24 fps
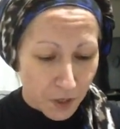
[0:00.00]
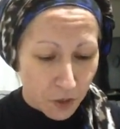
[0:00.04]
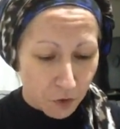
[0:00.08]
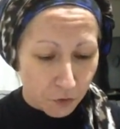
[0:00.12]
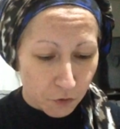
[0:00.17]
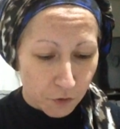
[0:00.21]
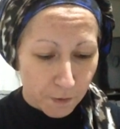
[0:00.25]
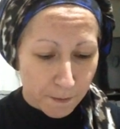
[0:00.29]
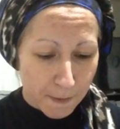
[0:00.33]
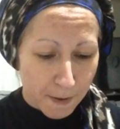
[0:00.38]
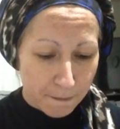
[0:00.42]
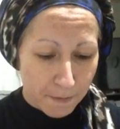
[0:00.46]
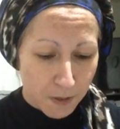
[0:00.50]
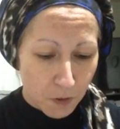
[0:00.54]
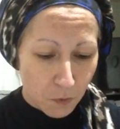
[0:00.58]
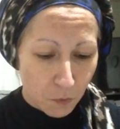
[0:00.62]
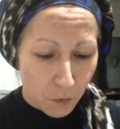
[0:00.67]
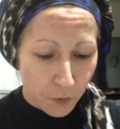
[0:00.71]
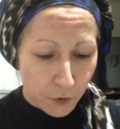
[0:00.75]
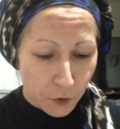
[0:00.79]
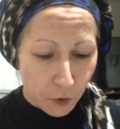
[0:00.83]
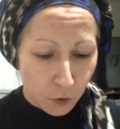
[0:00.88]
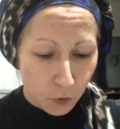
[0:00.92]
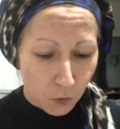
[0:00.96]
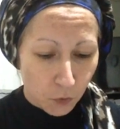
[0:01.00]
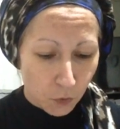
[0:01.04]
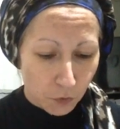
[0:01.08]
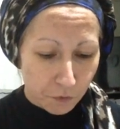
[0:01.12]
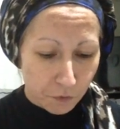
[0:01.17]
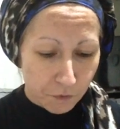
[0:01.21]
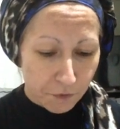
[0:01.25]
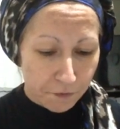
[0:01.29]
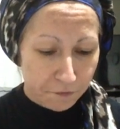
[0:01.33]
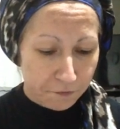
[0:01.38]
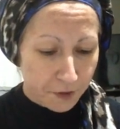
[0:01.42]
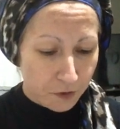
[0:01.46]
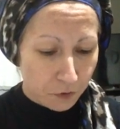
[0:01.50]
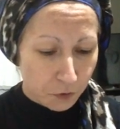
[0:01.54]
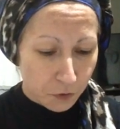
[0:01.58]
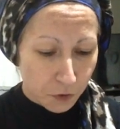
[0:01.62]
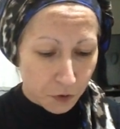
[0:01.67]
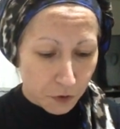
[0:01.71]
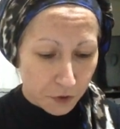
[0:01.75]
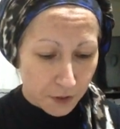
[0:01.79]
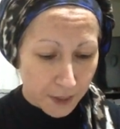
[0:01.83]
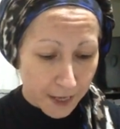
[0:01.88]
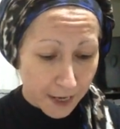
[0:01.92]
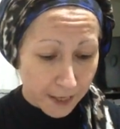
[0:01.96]
"Remember when your Lord revealed
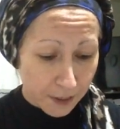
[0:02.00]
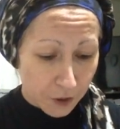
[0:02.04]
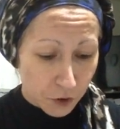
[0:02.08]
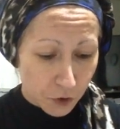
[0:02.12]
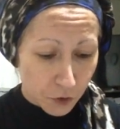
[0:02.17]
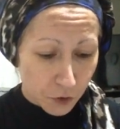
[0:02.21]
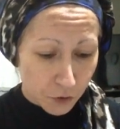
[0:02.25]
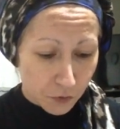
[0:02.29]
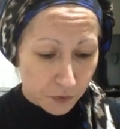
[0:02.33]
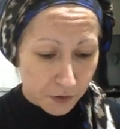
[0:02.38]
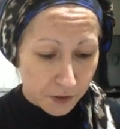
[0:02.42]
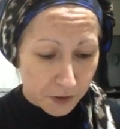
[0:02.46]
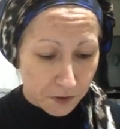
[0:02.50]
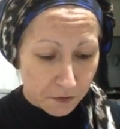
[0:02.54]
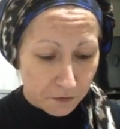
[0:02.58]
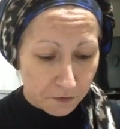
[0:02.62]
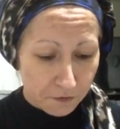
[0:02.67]
to the angels,